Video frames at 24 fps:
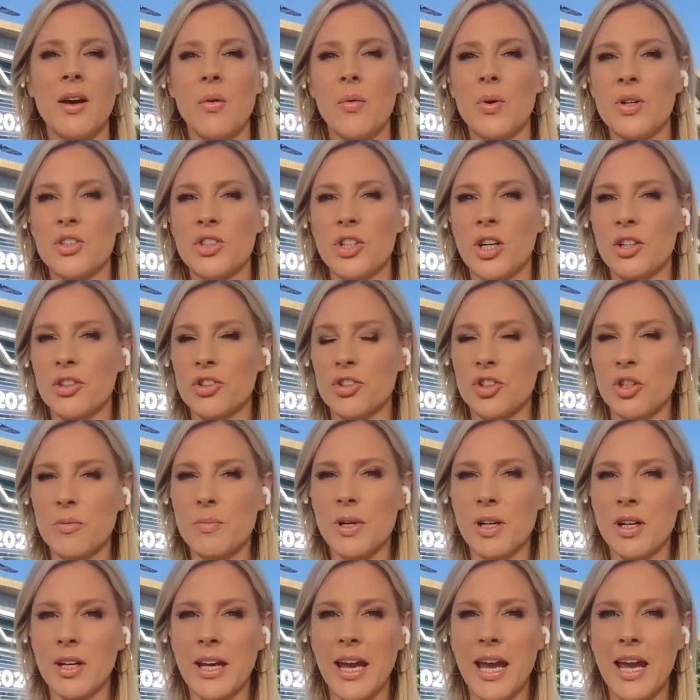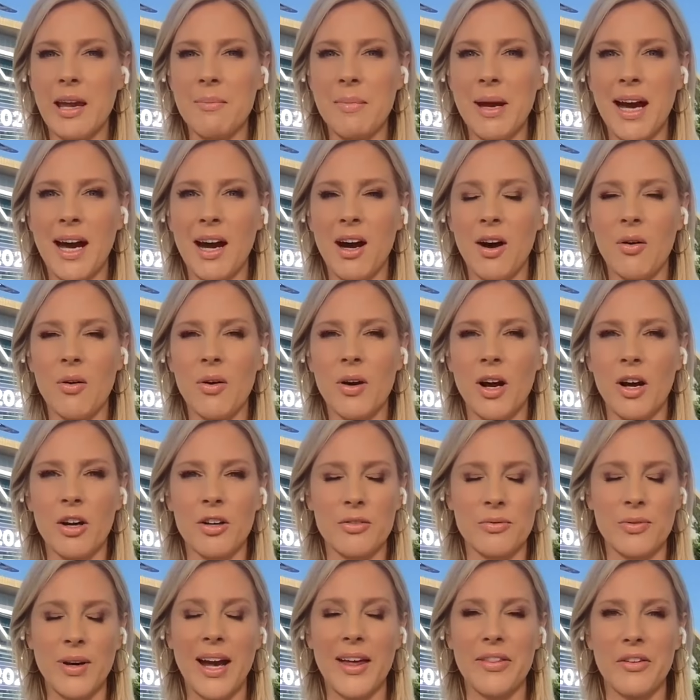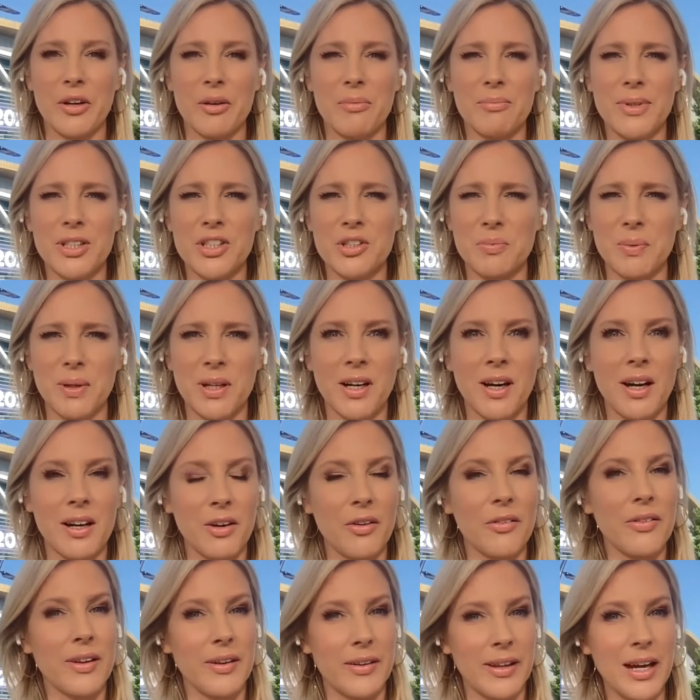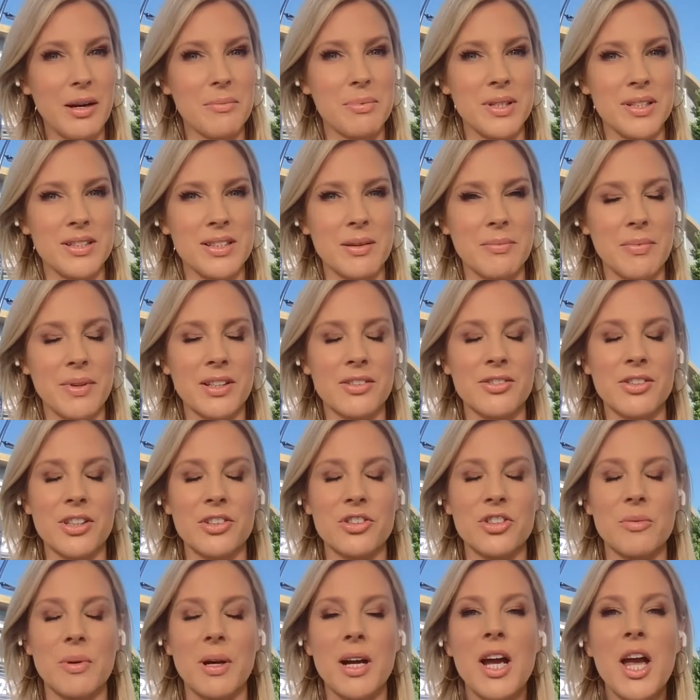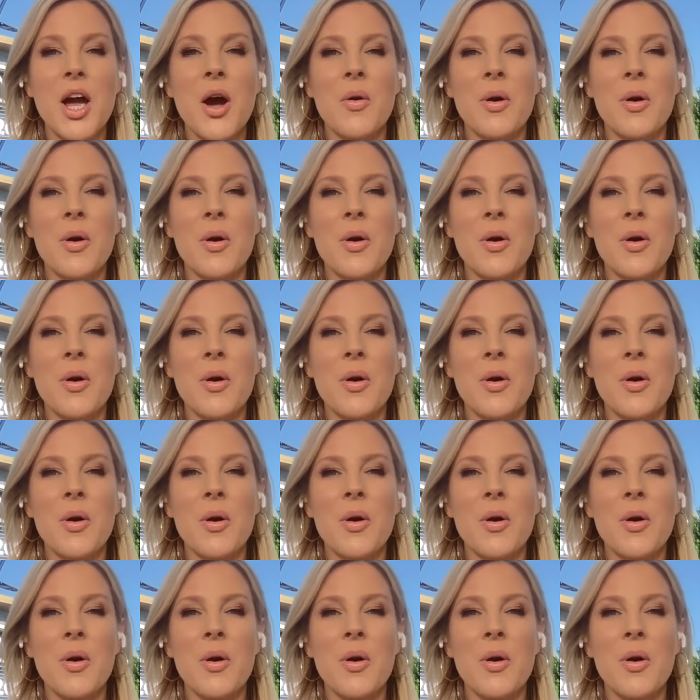When Chuck Schumer came out, or rather Mitch McConnell, oh, that'd be something, Chuck Schumer.